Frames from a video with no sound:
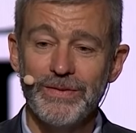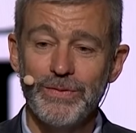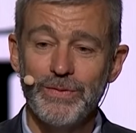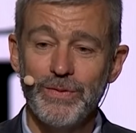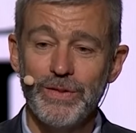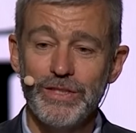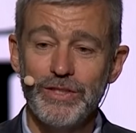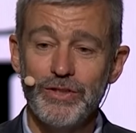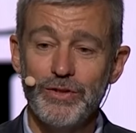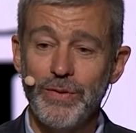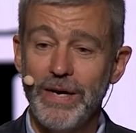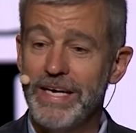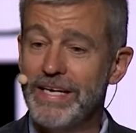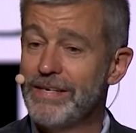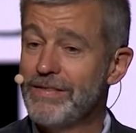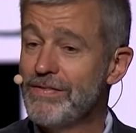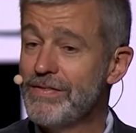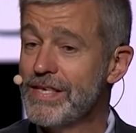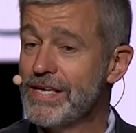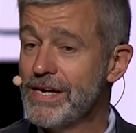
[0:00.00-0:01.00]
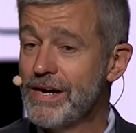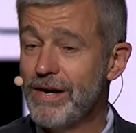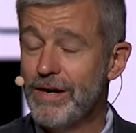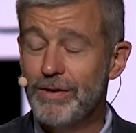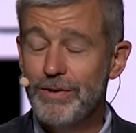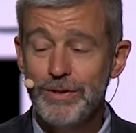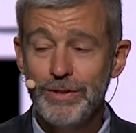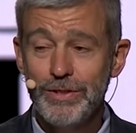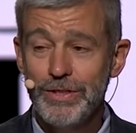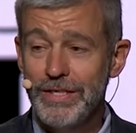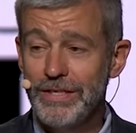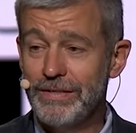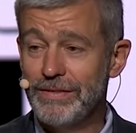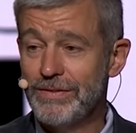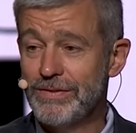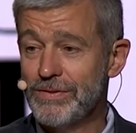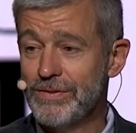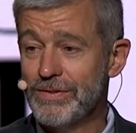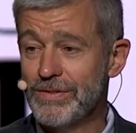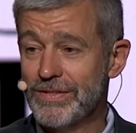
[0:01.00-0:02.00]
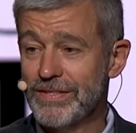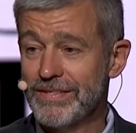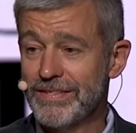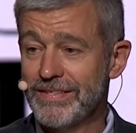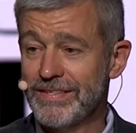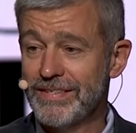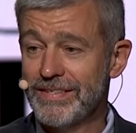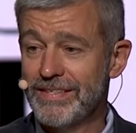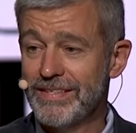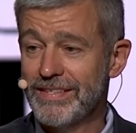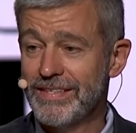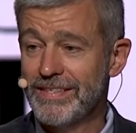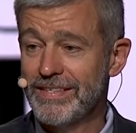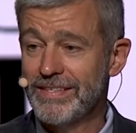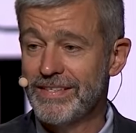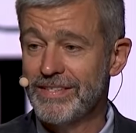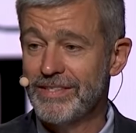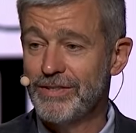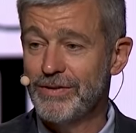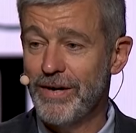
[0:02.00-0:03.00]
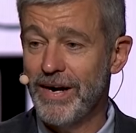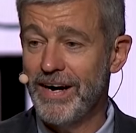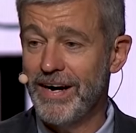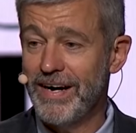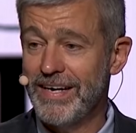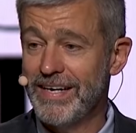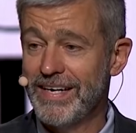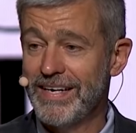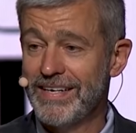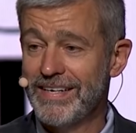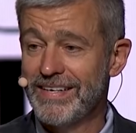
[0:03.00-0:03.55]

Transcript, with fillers: would drain the oceans dry.